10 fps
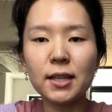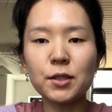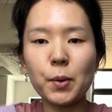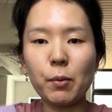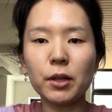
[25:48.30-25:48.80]
and
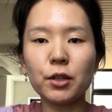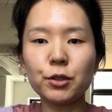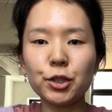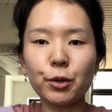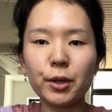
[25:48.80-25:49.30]
so I wanted to
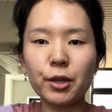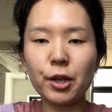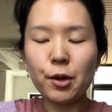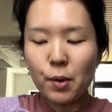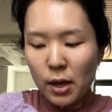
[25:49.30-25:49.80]
show it to
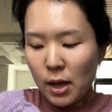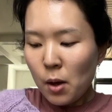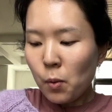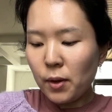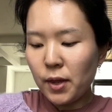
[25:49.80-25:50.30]
you.
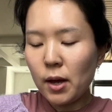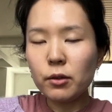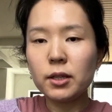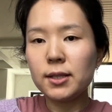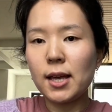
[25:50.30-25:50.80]
One thing I
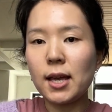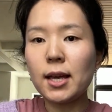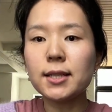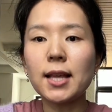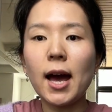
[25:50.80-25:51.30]
have to say
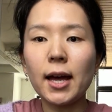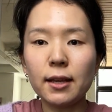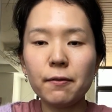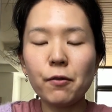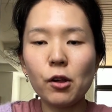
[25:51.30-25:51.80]
is that I
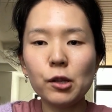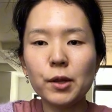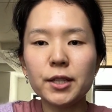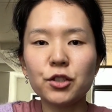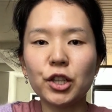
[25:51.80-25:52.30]
did follow
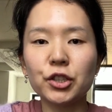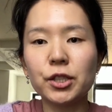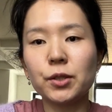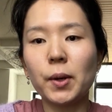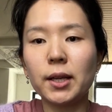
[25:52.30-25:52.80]
the
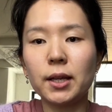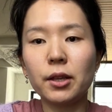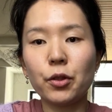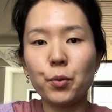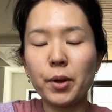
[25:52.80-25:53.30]
instructions, so I did
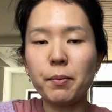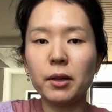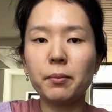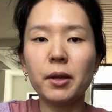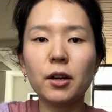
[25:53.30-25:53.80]
the 3
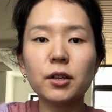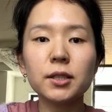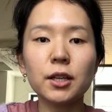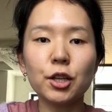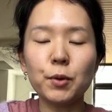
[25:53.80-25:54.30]
millimeters,
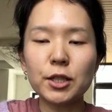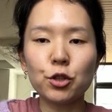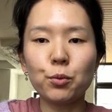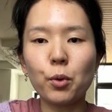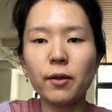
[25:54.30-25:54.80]
the US
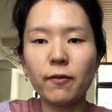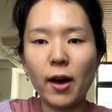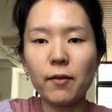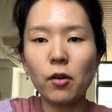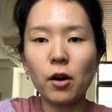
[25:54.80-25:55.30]

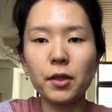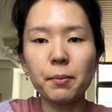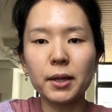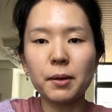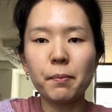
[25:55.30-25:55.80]
2.5 on the
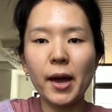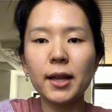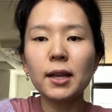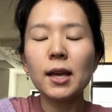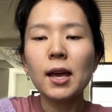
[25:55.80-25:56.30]
button
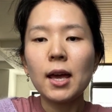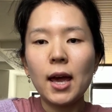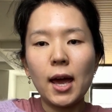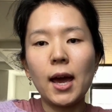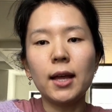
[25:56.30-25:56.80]
band,
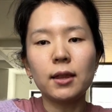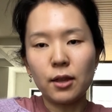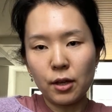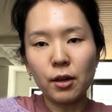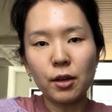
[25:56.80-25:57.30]

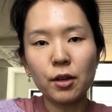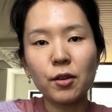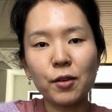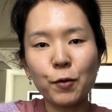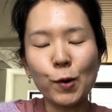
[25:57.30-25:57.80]
and
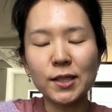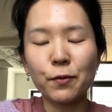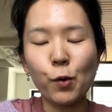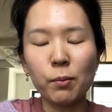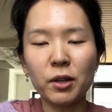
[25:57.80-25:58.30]
of course, the
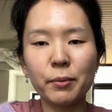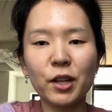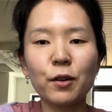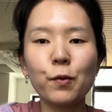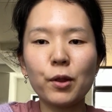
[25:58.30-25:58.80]
4
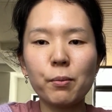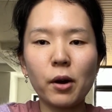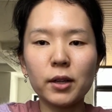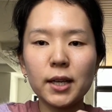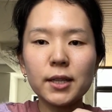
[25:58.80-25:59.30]
millimeter for the
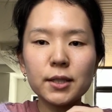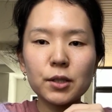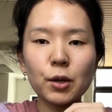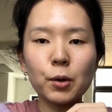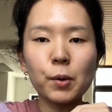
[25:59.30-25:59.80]
body.
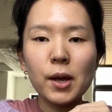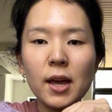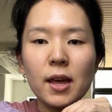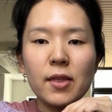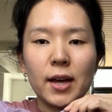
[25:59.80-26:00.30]
So
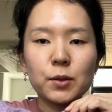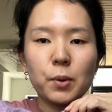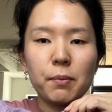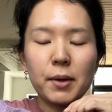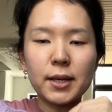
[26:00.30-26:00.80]
that's
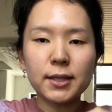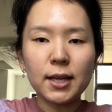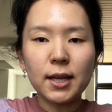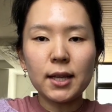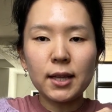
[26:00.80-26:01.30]
what makes
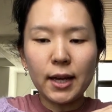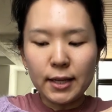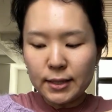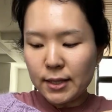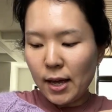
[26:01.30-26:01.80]
it
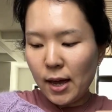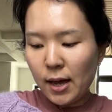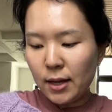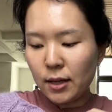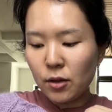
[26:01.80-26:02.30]
nice
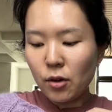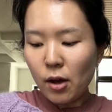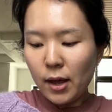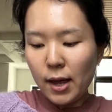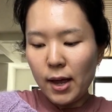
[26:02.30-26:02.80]
and
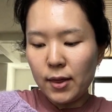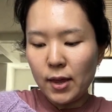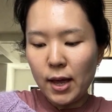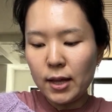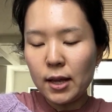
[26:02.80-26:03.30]
taut. And
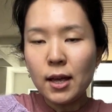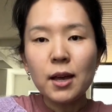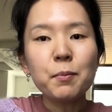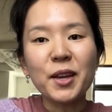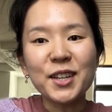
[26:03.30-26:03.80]
then
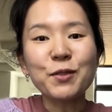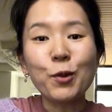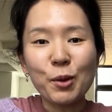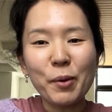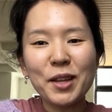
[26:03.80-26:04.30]
because
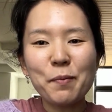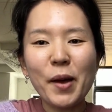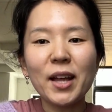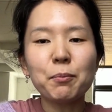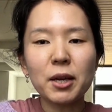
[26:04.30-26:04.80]
for the button
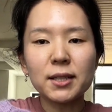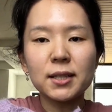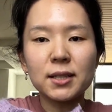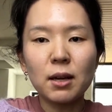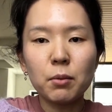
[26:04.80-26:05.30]
band, because
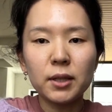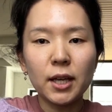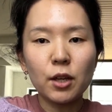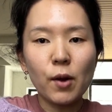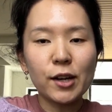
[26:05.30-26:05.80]
it's double
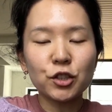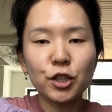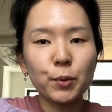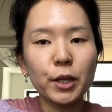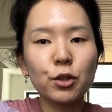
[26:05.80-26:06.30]
knit, you're
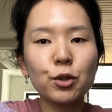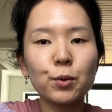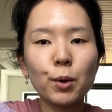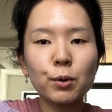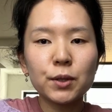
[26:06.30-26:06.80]
actually doing
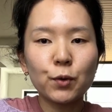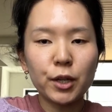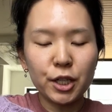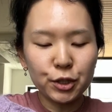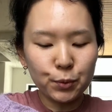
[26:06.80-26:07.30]
2 rows for
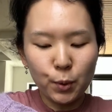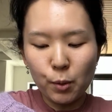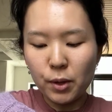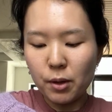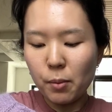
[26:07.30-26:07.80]
each
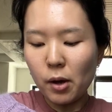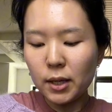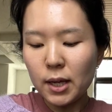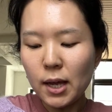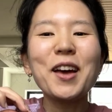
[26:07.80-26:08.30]
row in the
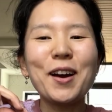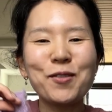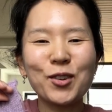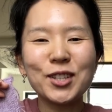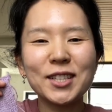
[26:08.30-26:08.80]
body. And
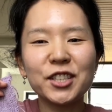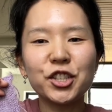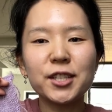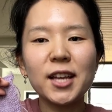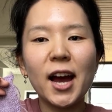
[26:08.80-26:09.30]
for the
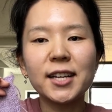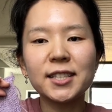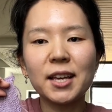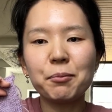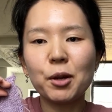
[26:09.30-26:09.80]
stitches, I
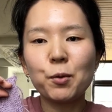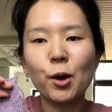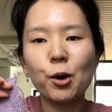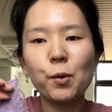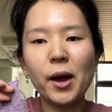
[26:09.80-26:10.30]
skipped a
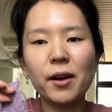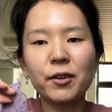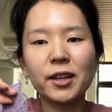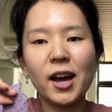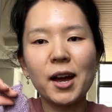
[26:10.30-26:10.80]
row
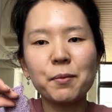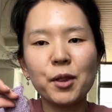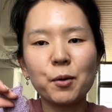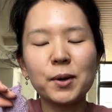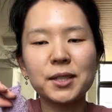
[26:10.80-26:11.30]
every time
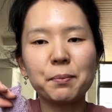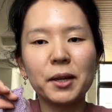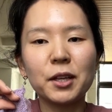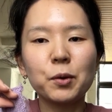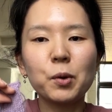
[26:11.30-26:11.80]
there was a
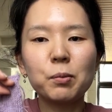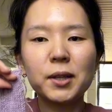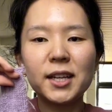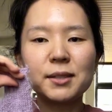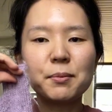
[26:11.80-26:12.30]
buttonhole
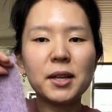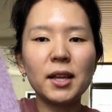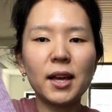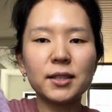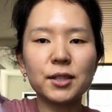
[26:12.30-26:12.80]

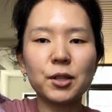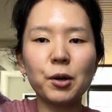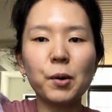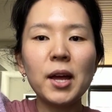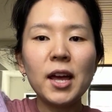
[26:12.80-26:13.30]
placement, and
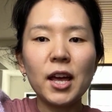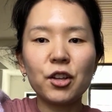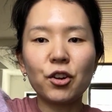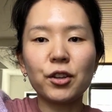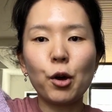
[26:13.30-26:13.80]
so it
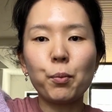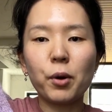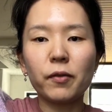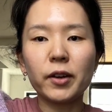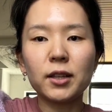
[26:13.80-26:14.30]
turned out
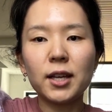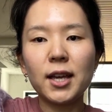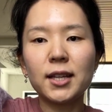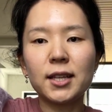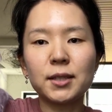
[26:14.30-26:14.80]

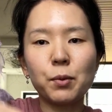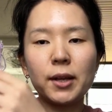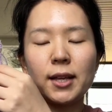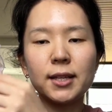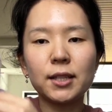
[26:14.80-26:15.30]
perfectly. This
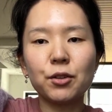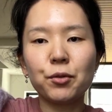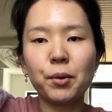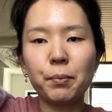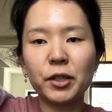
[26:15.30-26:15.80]
one
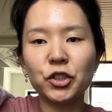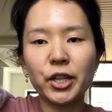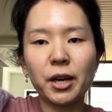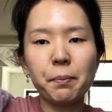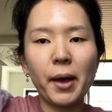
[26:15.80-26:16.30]
isn't
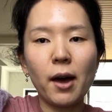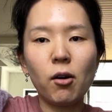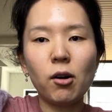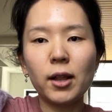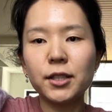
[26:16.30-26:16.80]
bunching up at
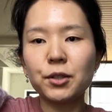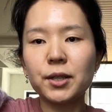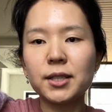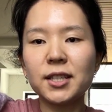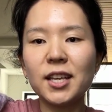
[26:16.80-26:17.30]
all, as you
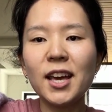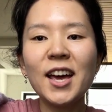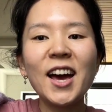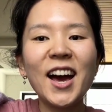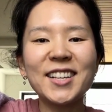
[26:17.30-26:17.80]
can see.
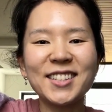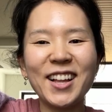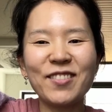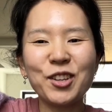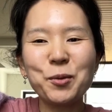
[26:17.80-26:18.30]
I still
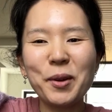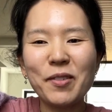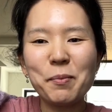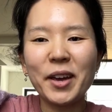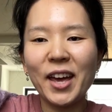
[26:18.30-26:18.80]
have to weave
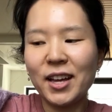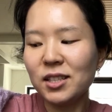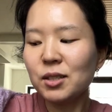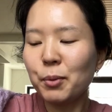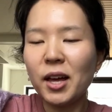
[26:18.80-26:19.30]
in my
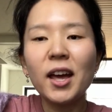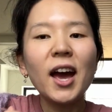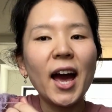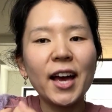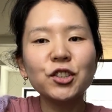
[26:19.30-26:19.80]
ends, but
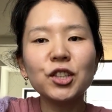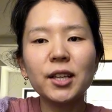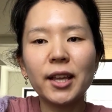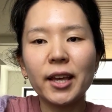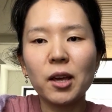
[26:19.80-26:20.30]
I
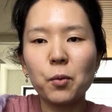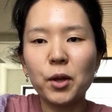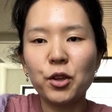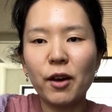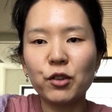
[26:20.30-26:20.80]
actually like it
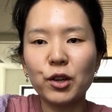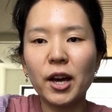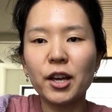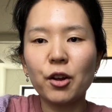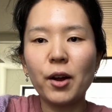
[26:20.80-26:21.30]
when you have to
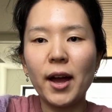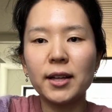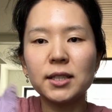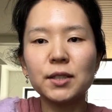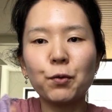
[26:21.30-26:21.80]
cut your
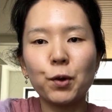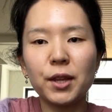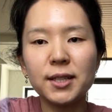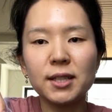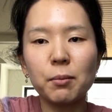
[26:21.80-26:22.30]
ends for
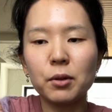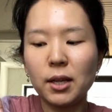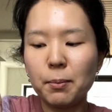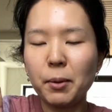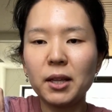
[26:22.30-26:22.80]
these double
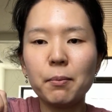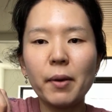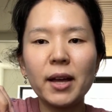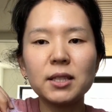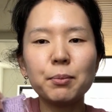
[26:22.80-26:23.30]
knit button
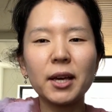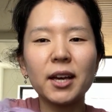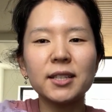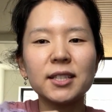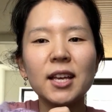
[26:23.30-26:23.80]
bands
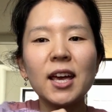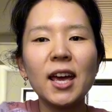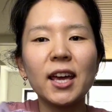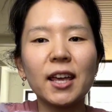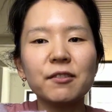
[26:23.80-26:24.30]
because
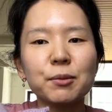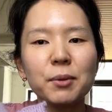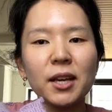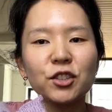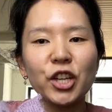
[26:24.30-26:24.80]
it gives
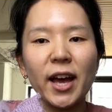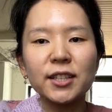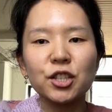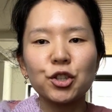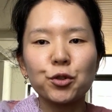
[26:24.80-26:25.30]
me a
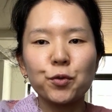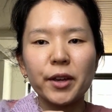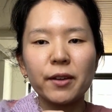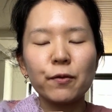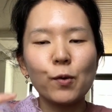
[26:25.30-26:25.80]
chance to
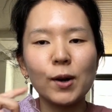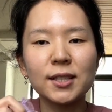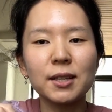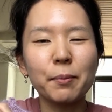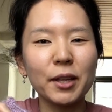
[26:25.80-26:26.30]

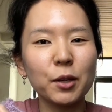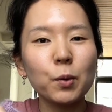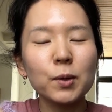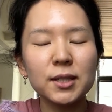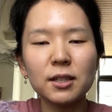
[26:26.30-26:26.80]
reinforce the
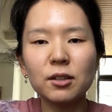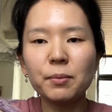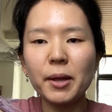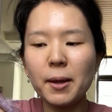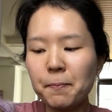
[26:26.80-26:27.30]
buttonholes a little
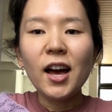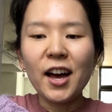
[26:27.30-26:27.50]
bit.